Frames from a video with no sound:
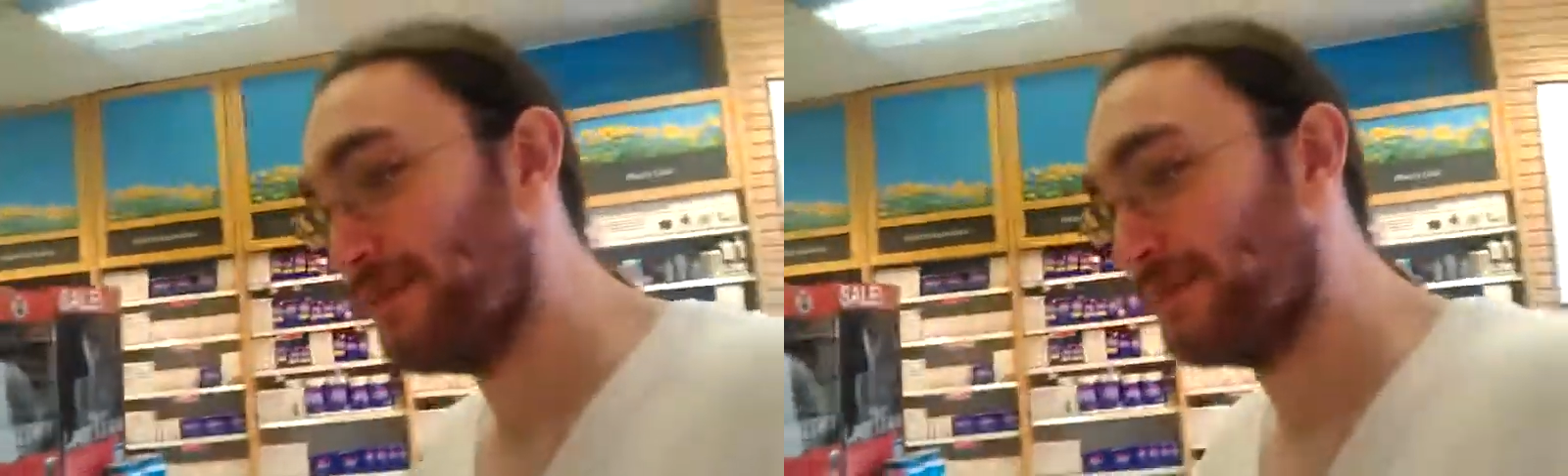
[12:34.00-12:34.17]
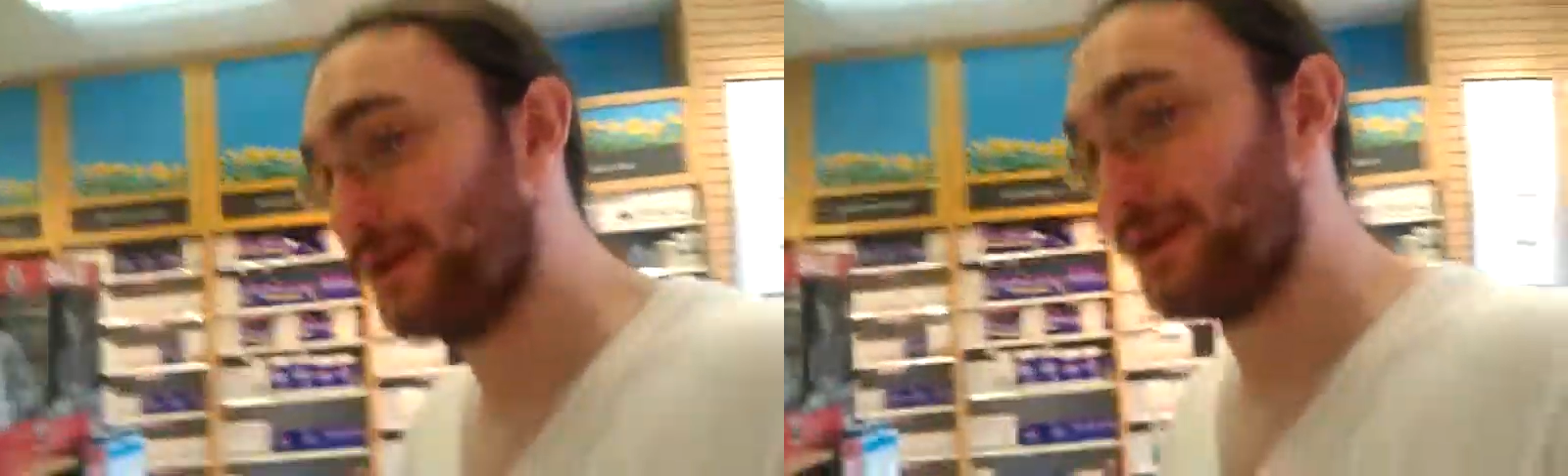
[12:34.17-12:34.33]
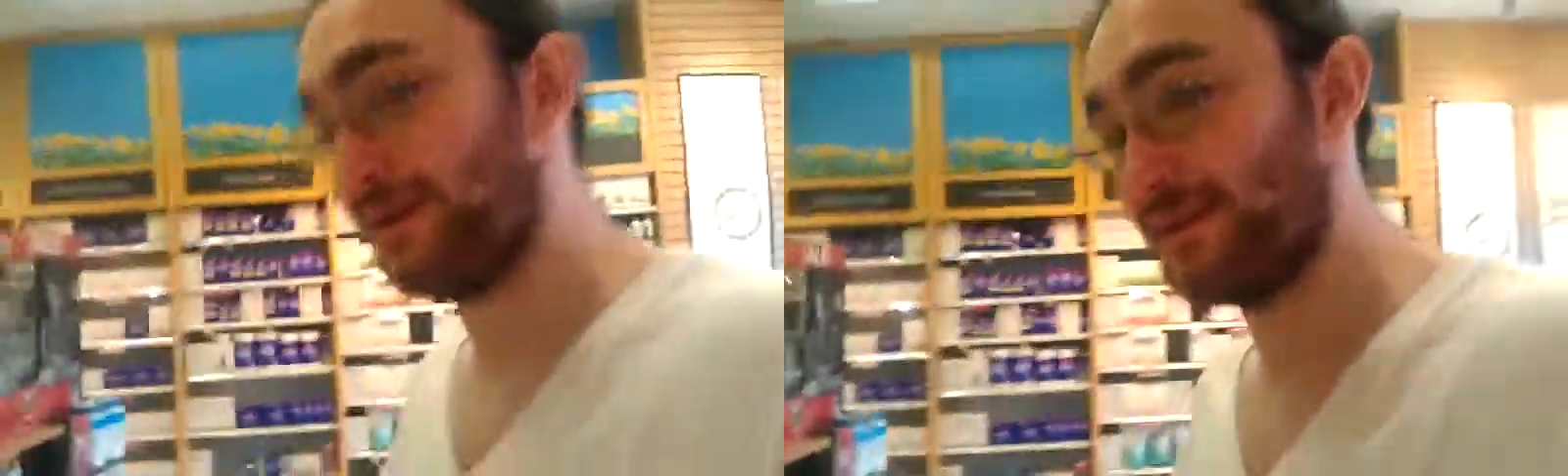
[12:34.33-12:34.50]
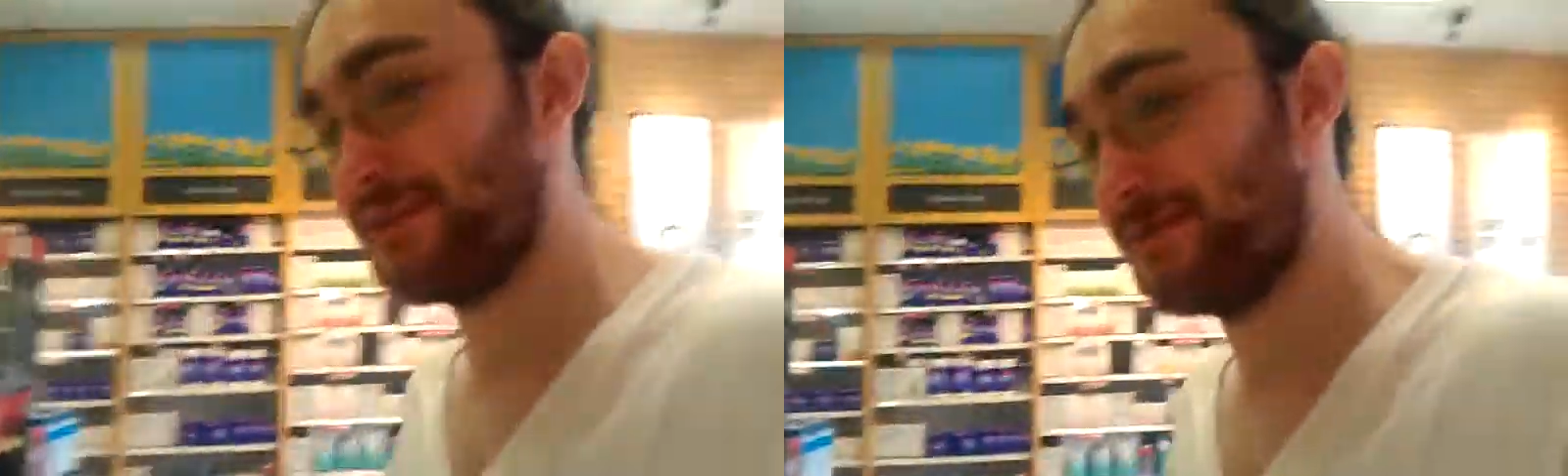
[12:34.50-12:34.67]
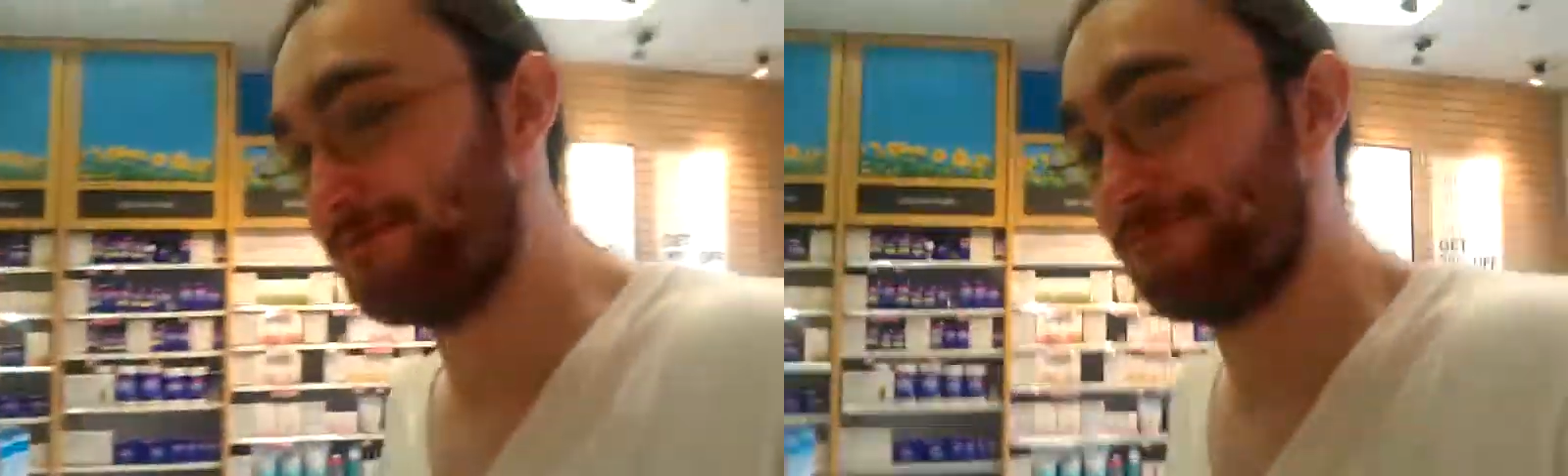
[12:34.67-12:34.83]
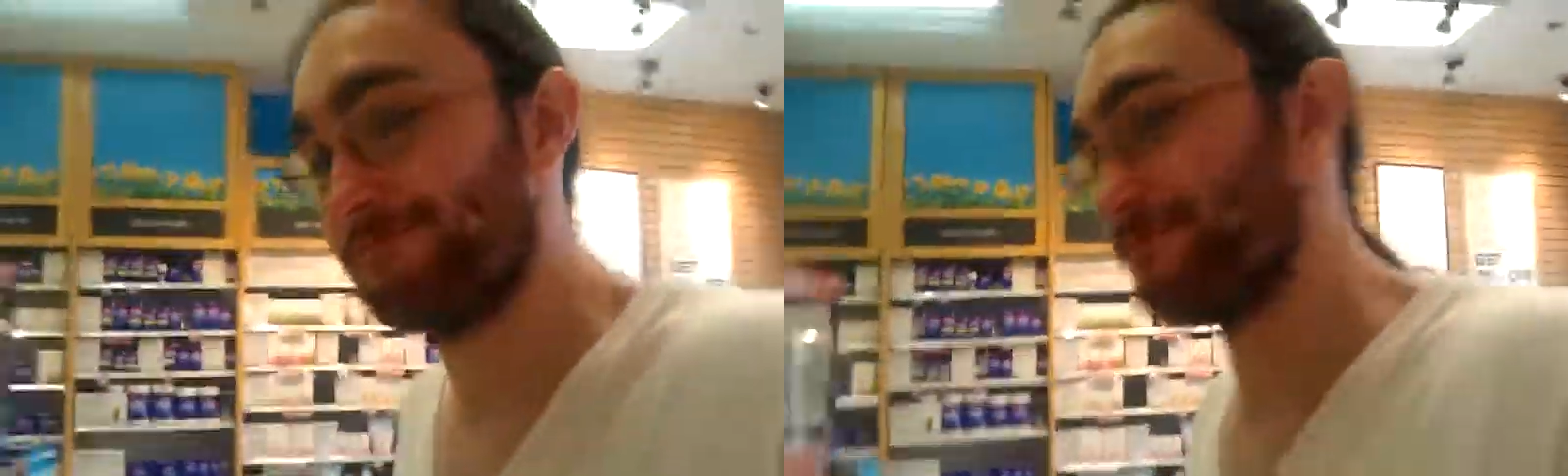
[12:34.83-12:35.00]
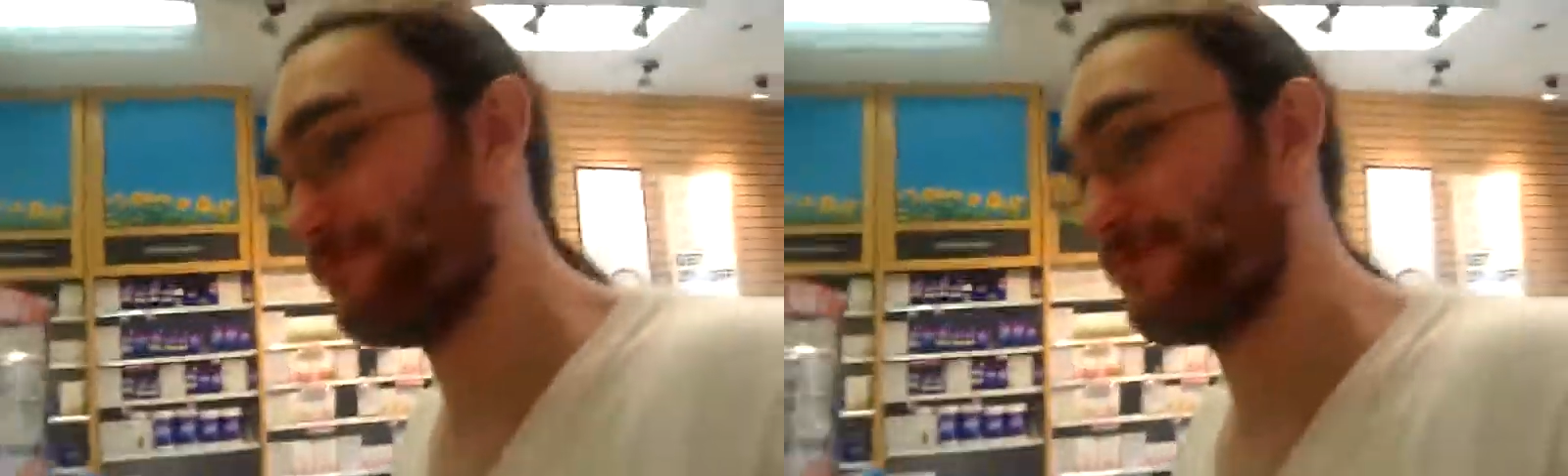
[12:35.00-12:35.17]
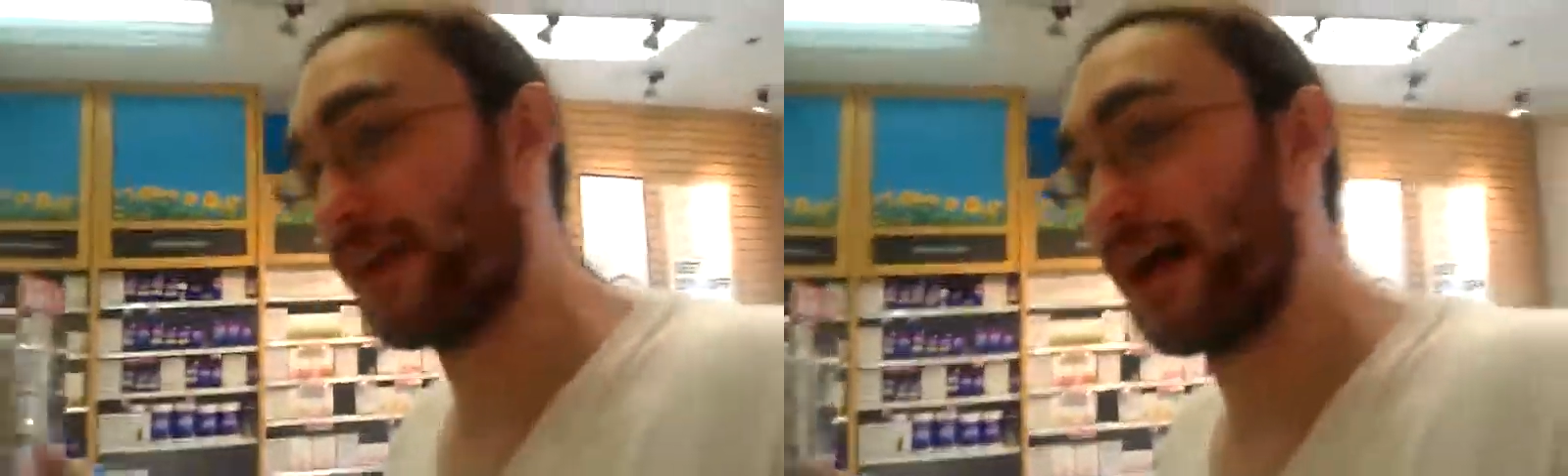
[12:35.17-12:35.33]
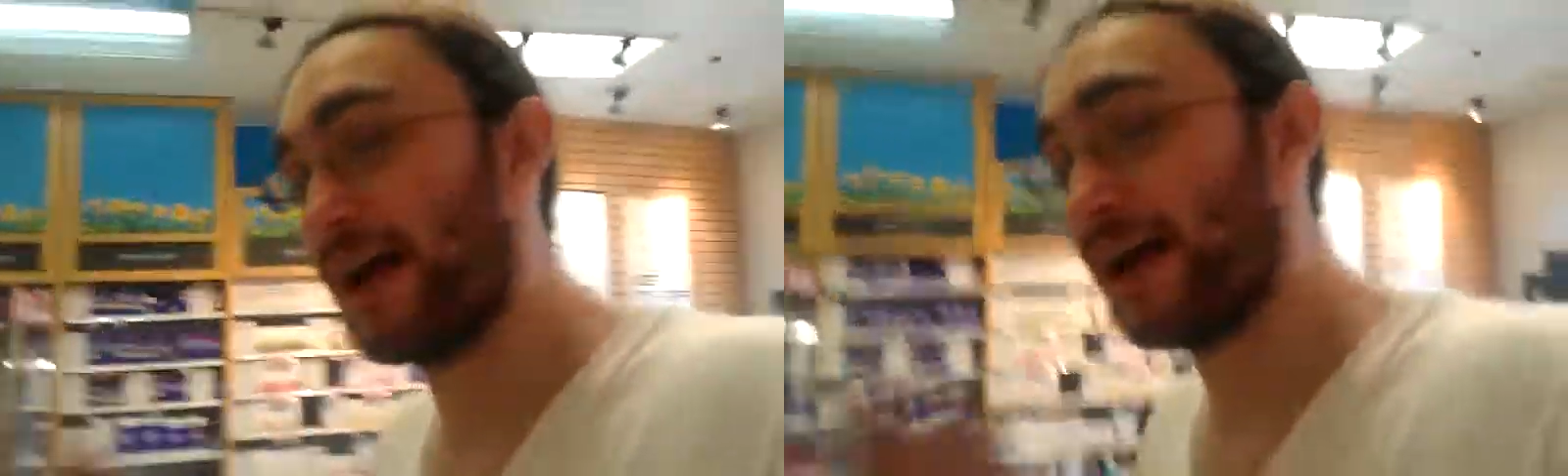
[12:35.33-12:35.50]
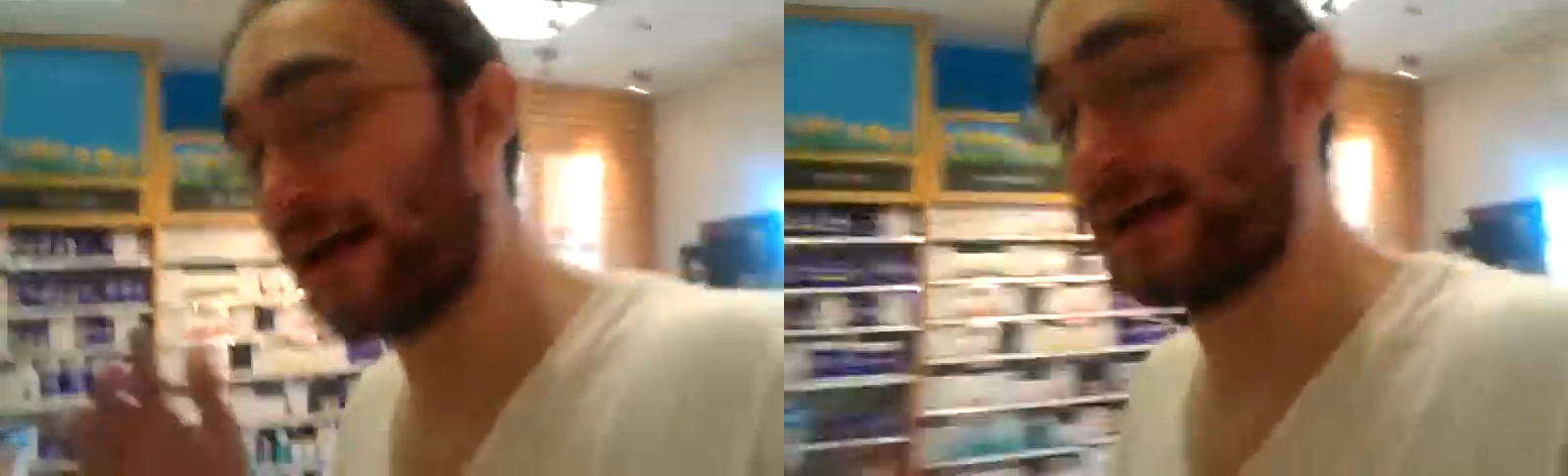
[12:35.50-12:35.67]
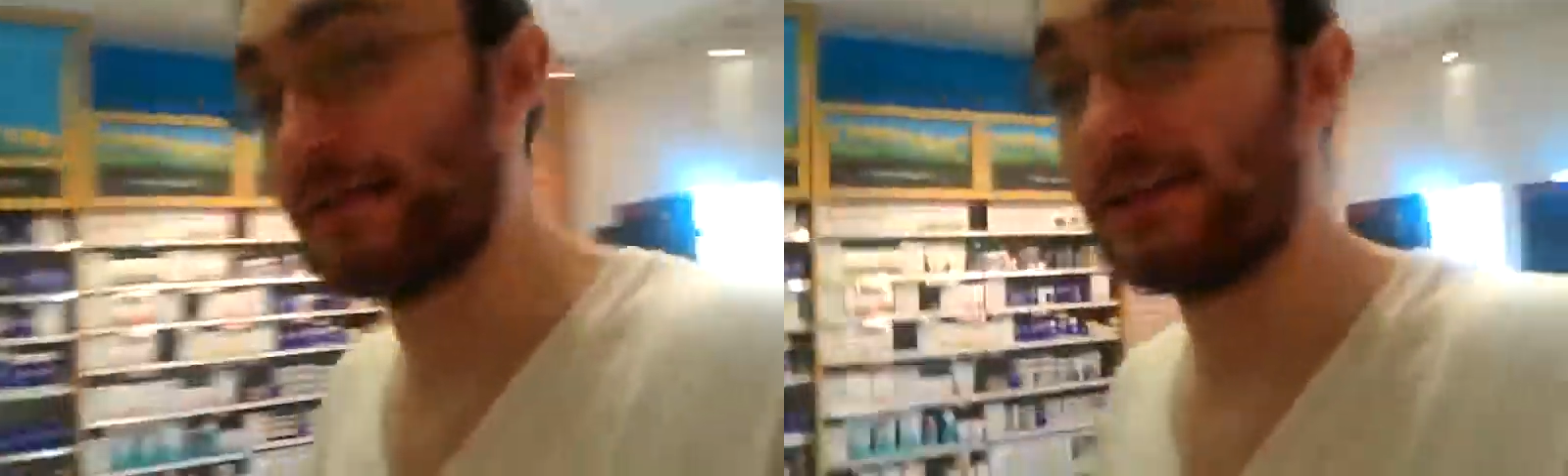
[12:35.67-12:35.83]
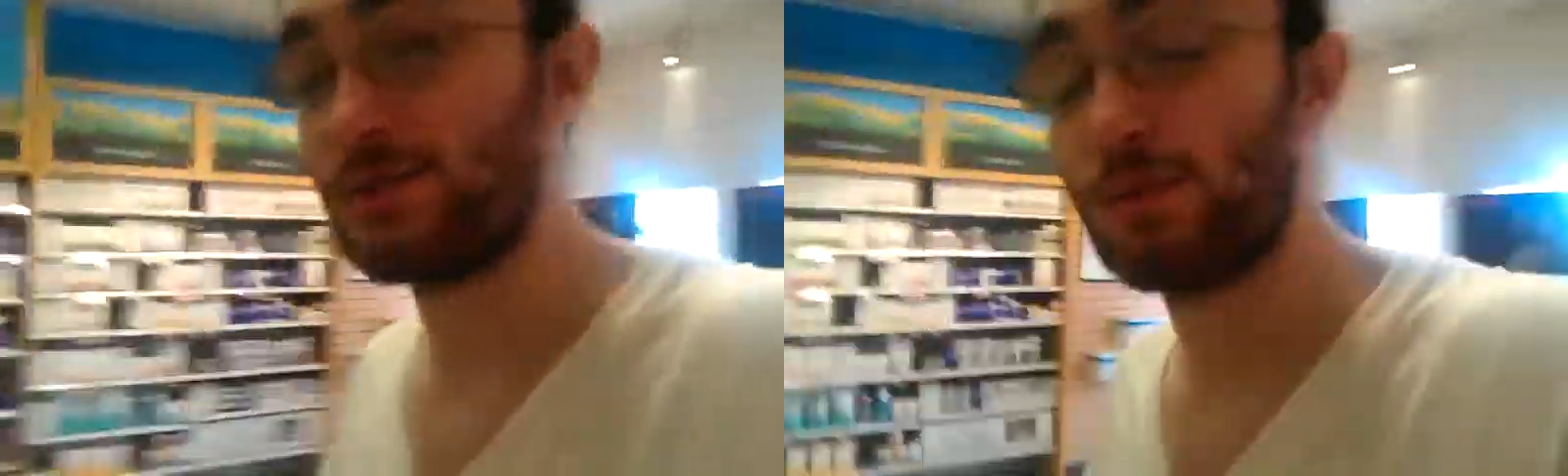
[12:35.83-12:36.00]
but
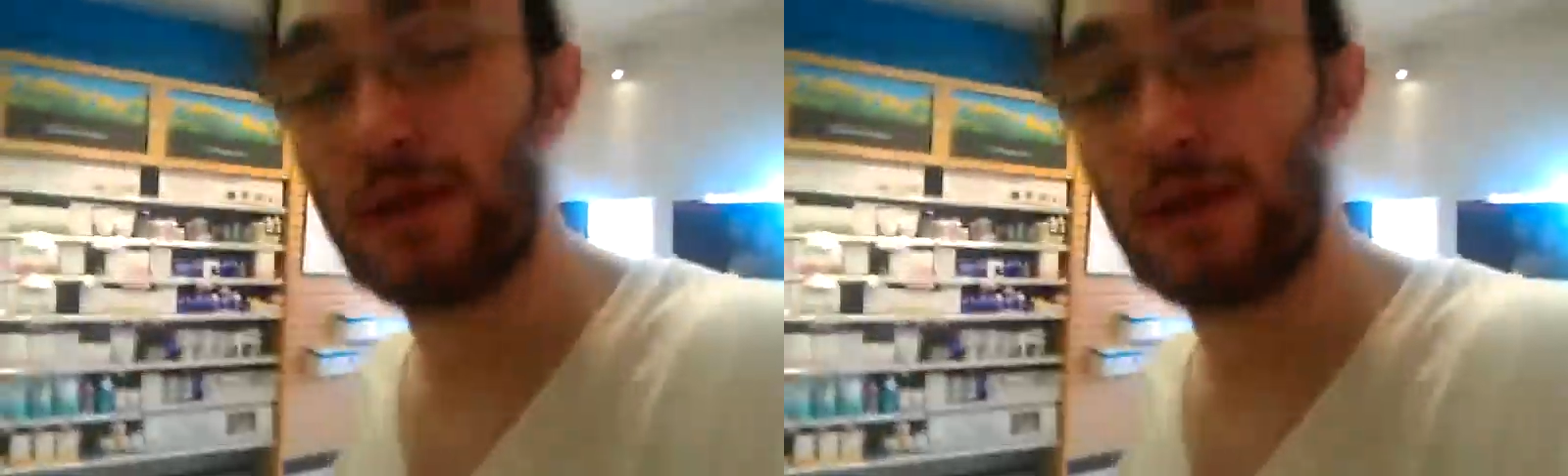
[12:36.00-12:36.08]
that's